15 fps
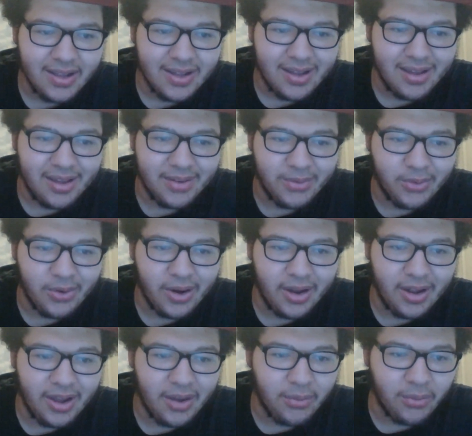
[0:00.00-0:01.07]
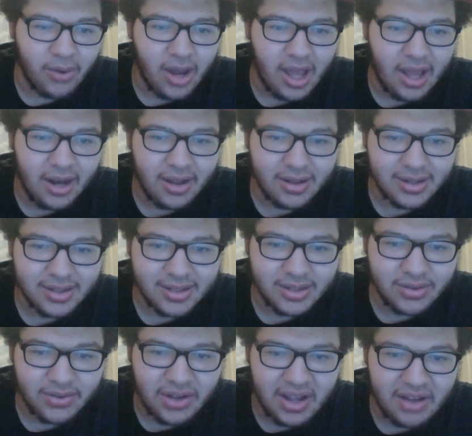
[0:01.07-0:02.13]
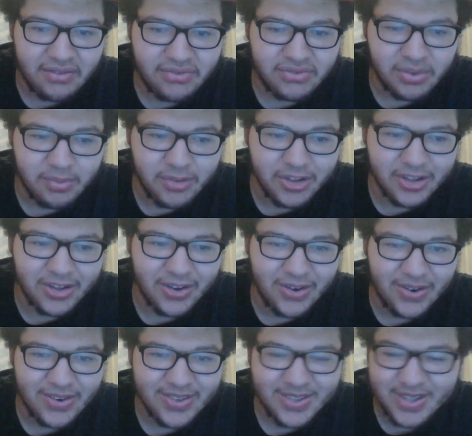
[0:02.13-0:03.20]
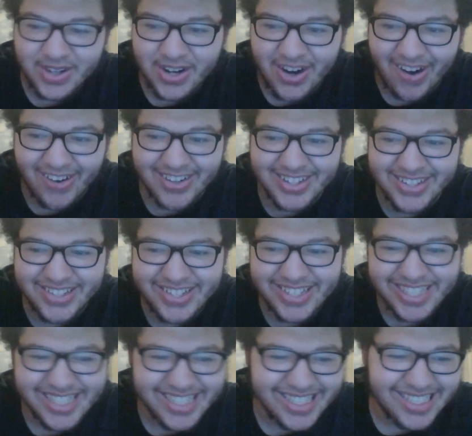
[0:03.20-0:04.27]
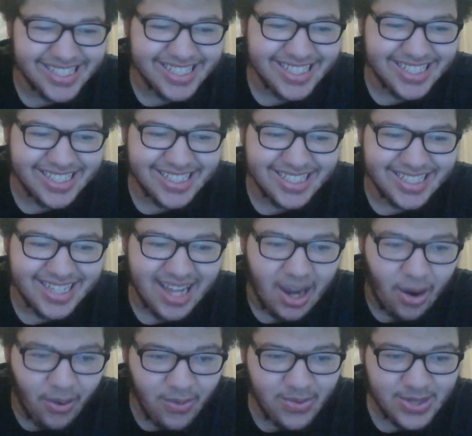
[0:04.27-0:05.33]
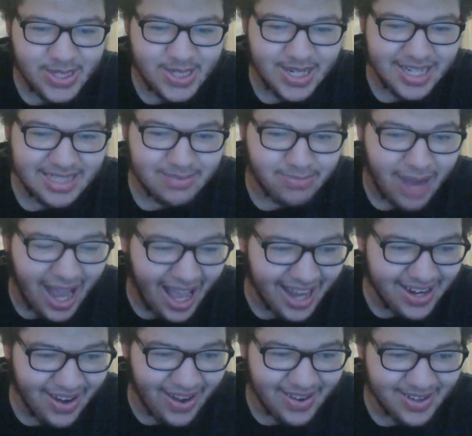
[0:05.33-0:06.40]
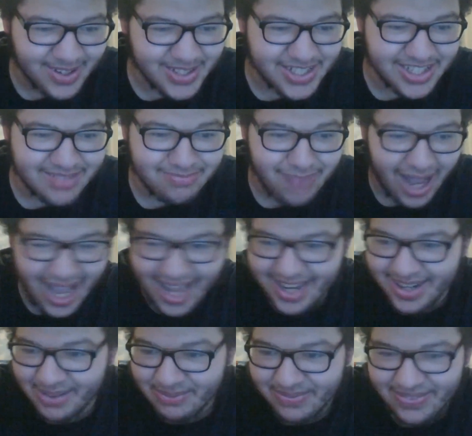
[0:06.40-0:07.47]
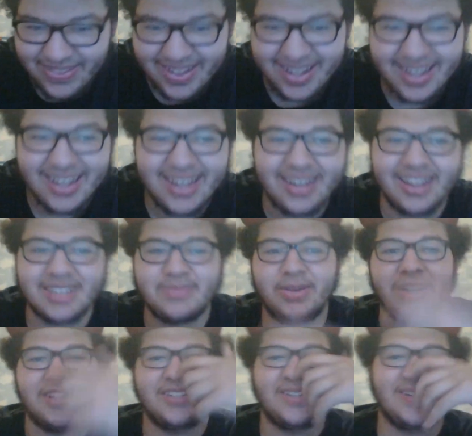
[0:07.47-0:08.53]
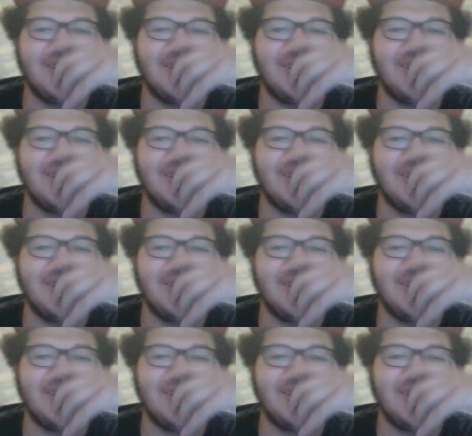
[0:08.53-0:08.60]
and, re and red and familiar carnage. Oh, shit! He's biting them! Oh, He's biting them! Next page.